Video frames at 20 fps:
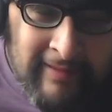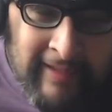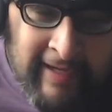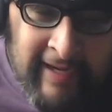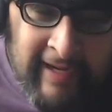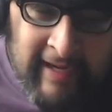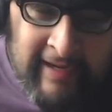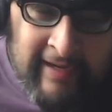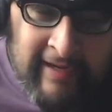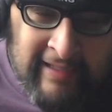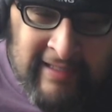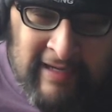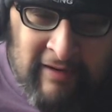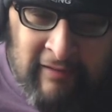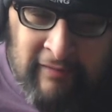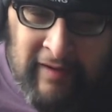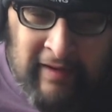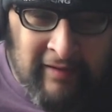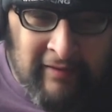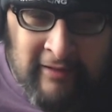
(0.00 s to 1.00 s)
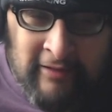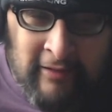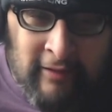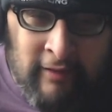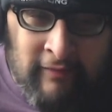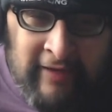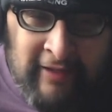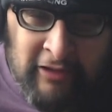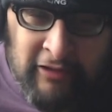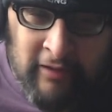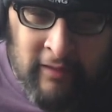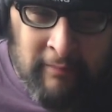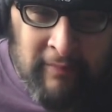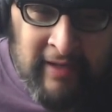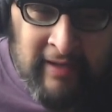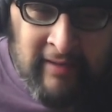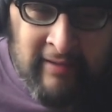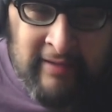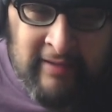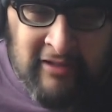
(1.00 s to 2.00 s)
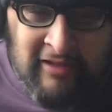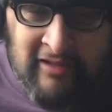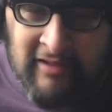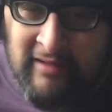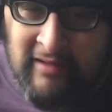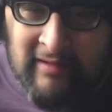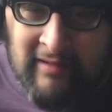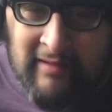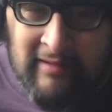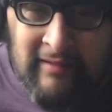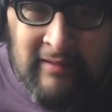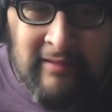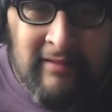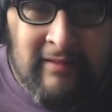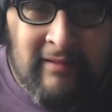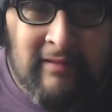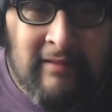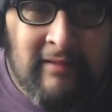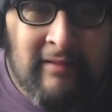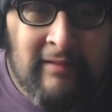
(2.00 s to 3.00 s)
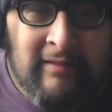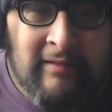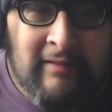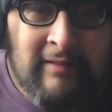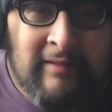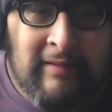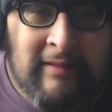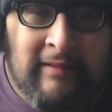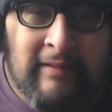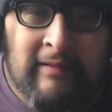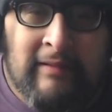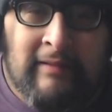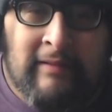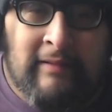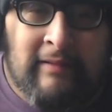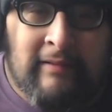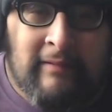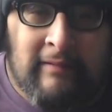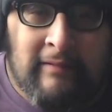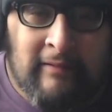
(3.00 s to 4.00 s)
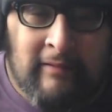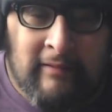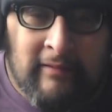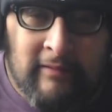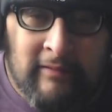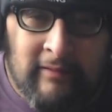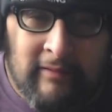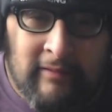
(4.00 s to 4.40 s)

Kid gets everything he deserved. You shouldn't be in this. And you can see